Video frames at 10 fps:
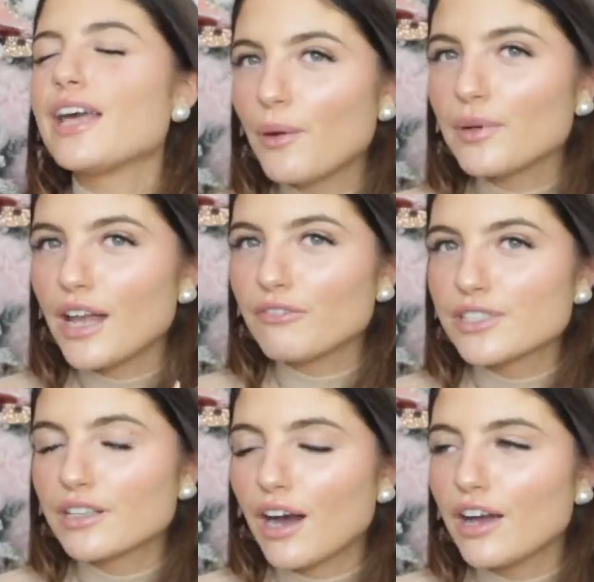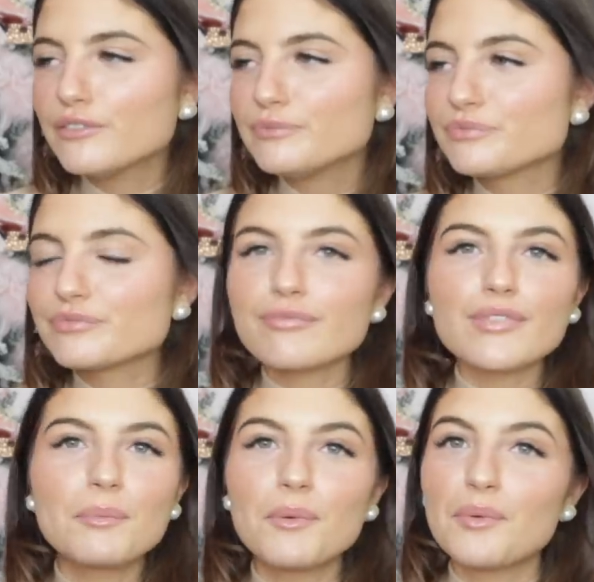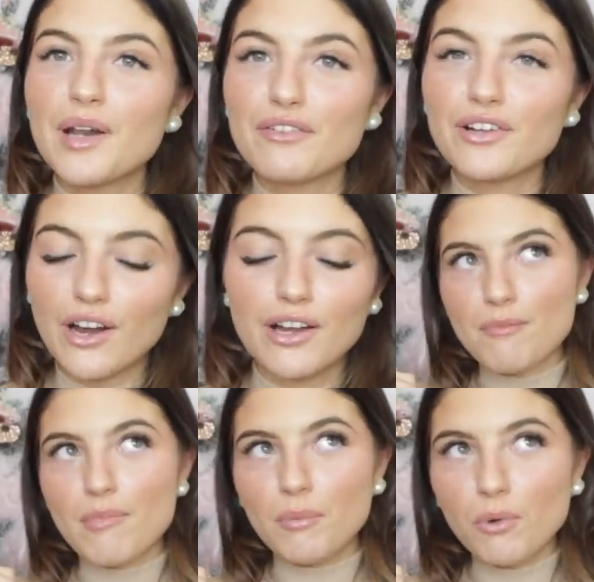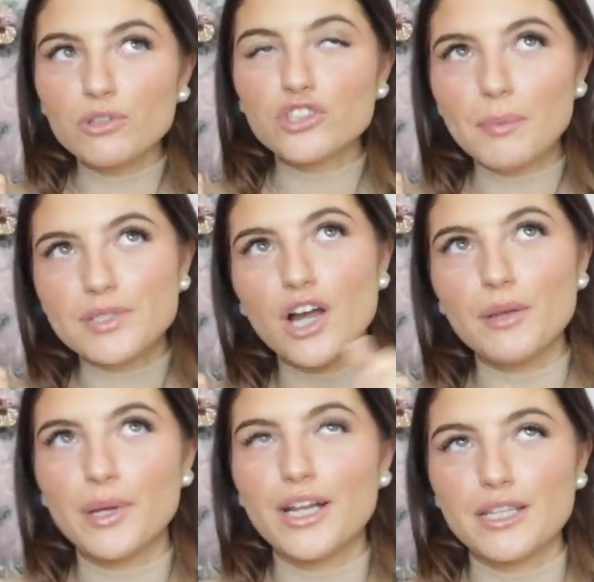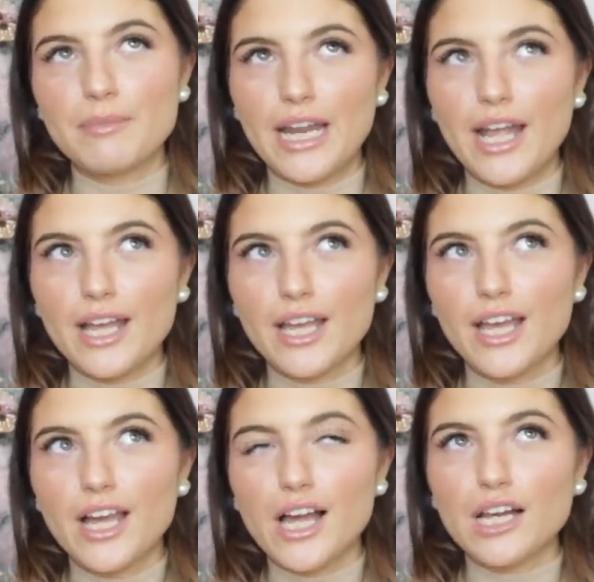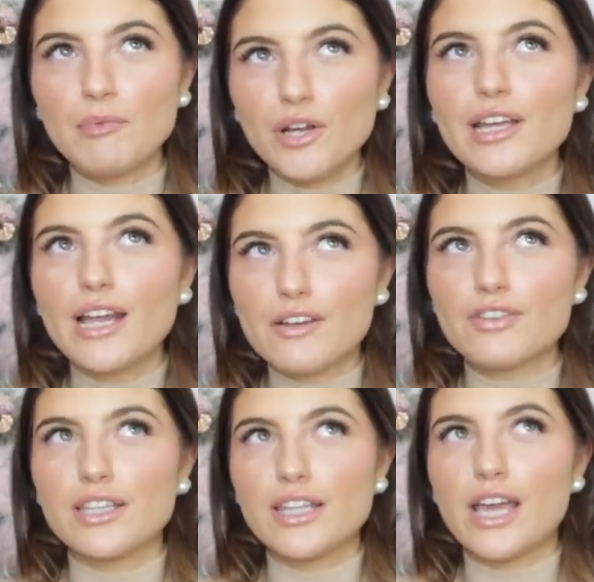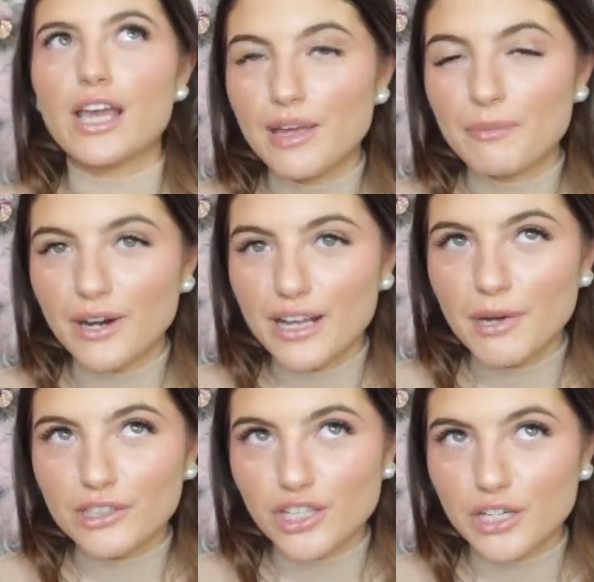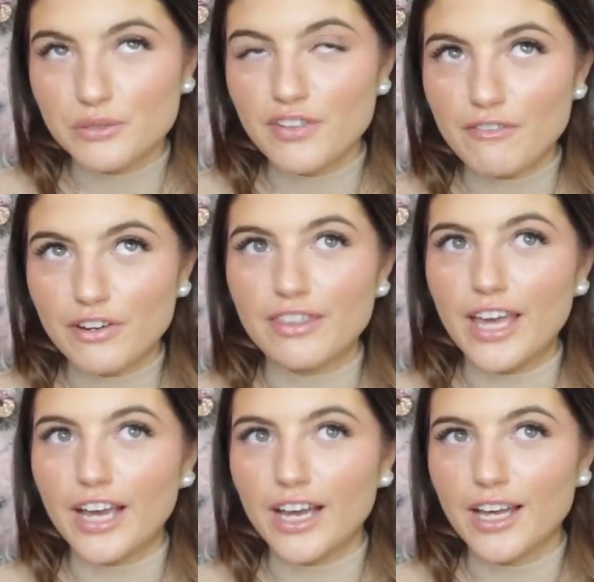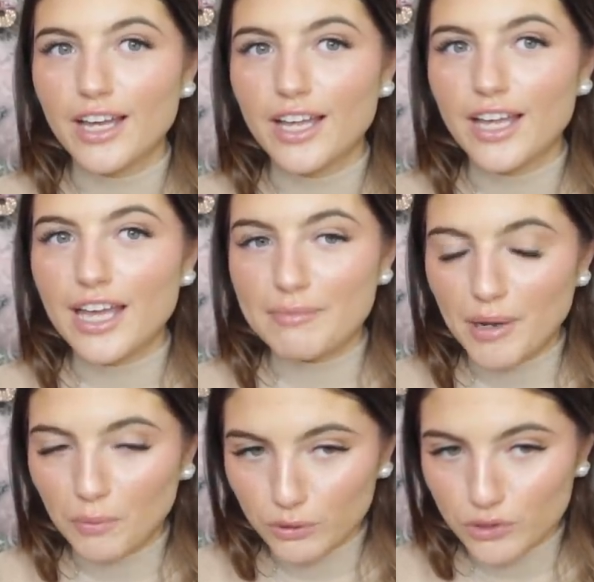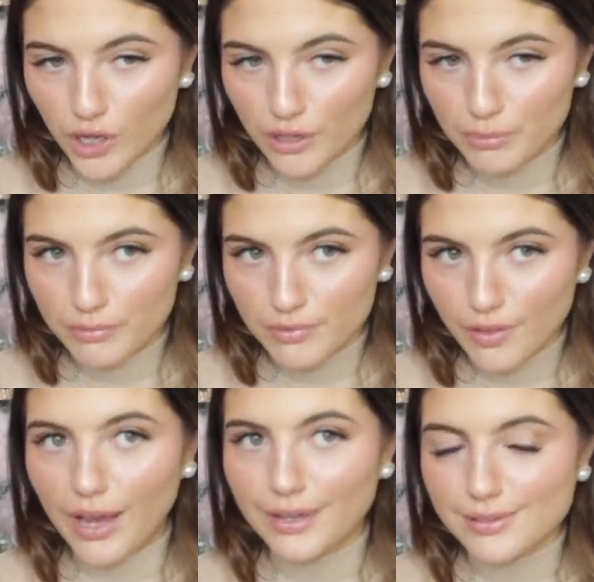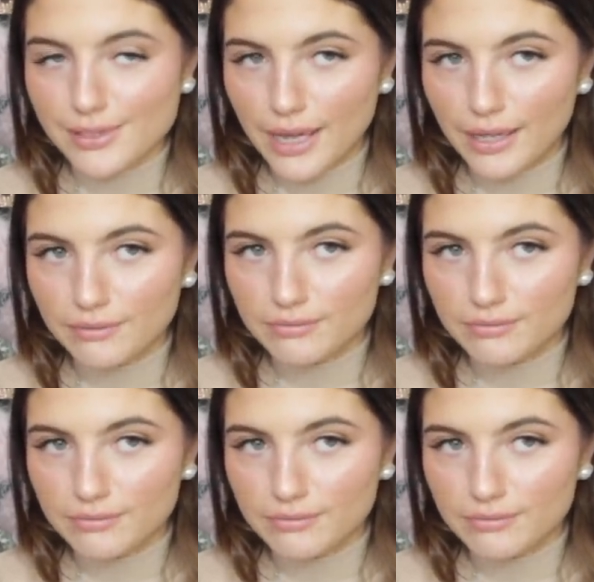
I would love to know, but we'll never know. My wardrobe is open at the minute and I'm looking at everything. It pretty much goes with everything in my wardrobe that I can see.